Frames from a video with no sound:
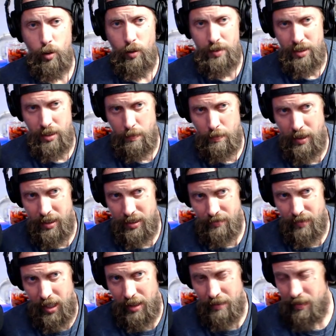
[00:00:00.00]
over to the
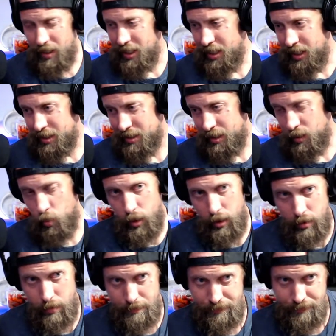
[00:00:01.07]
PS5. Yes, it
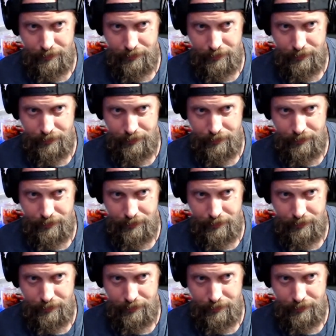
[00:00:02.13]
will.